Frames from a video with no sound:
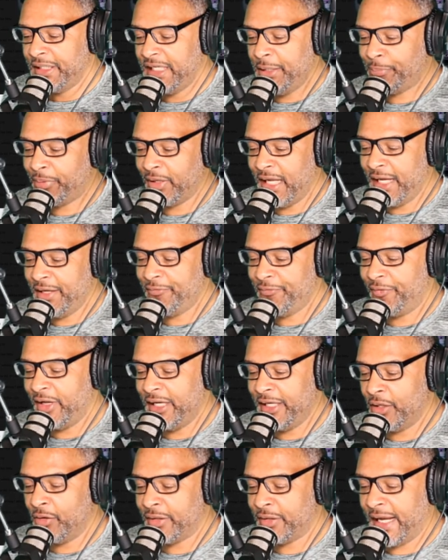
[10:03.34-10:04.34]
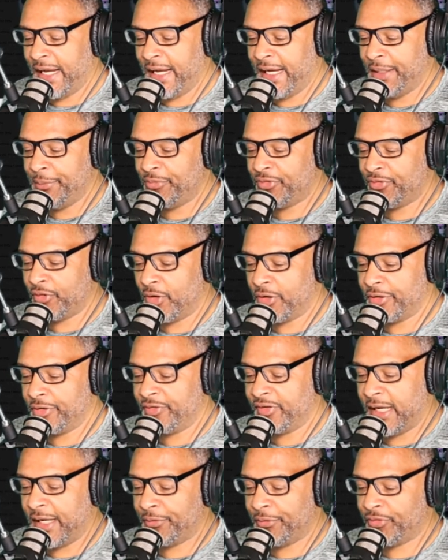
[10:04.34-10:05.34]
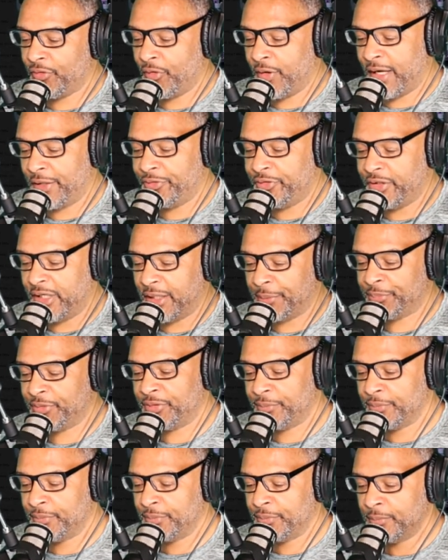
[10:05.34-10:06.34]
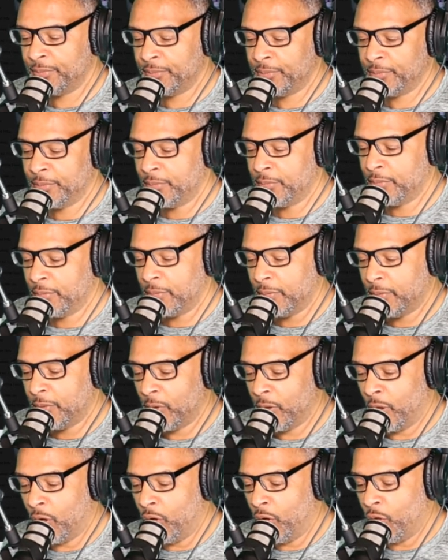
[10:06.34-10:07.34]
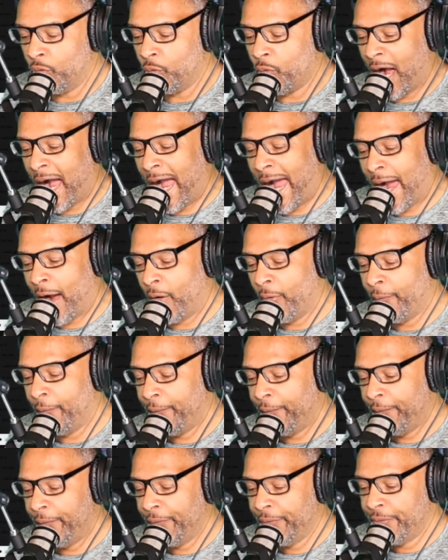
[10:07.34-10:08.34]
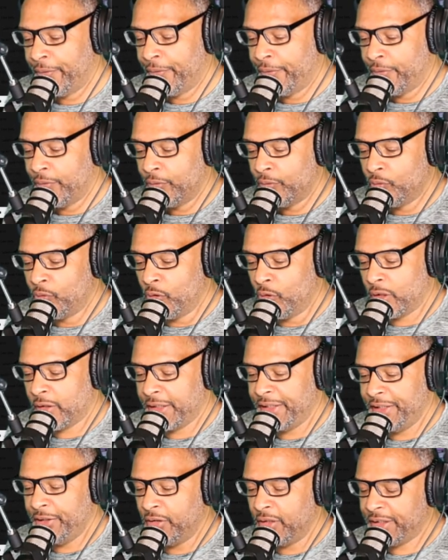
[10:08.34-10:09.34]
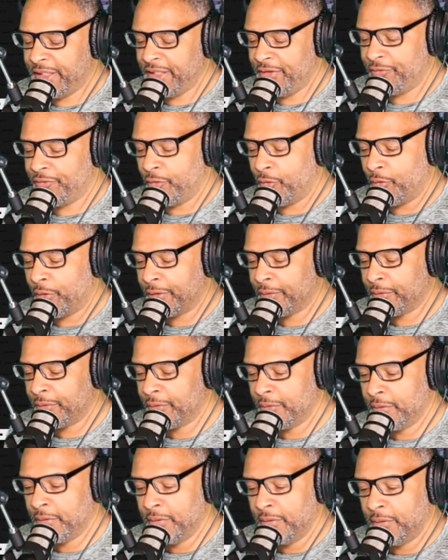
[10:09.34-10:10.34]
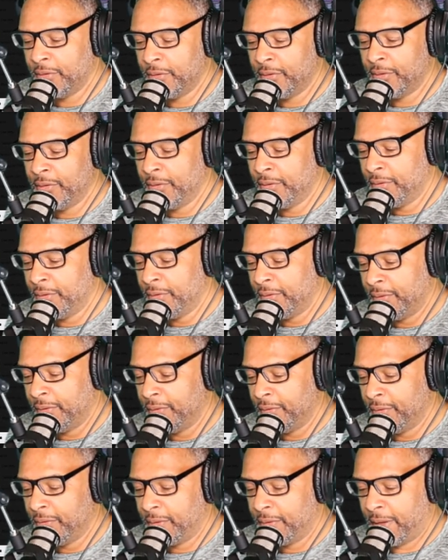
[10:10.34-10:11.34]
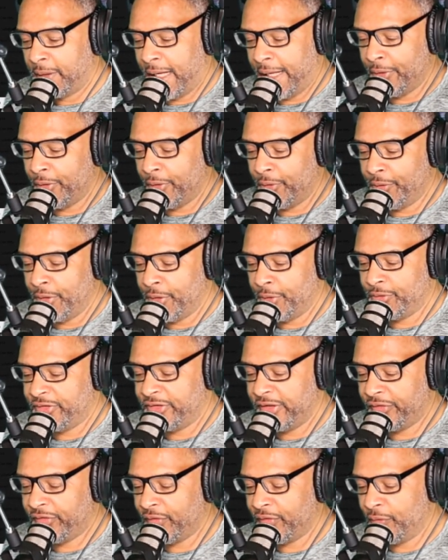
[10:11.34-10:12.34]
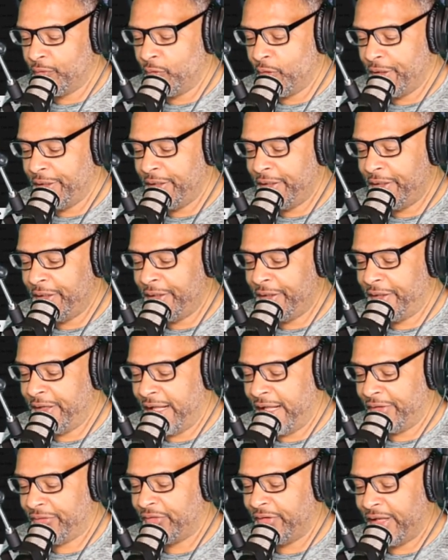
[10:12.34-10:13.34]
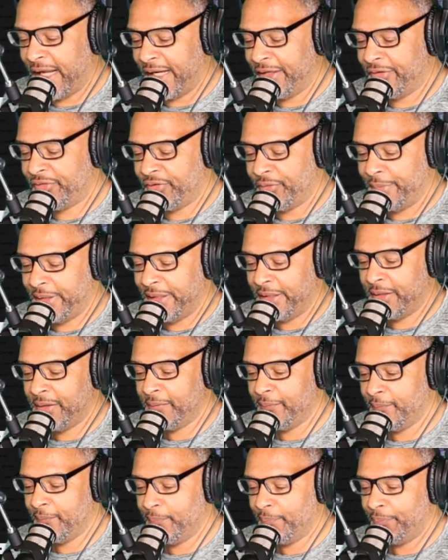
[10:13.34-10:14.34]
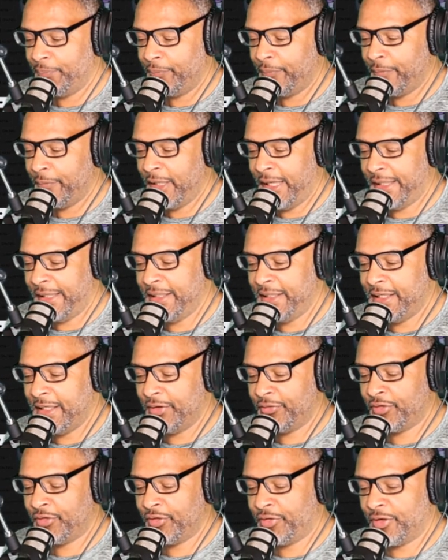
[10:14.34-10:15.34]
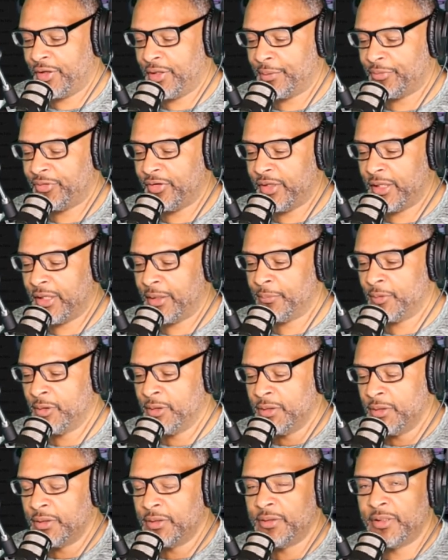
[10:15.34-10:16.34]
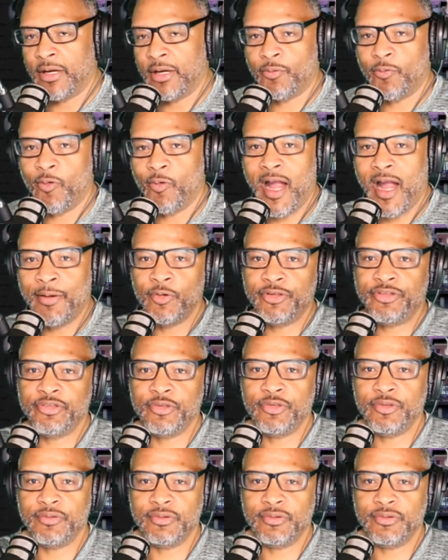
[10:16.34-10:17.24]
played video games all the time, so I dumped him." Oh, wow. What are you looking for? I don't know. Just someone that's nice to me. And he gives a thumbs up. Now, why would you?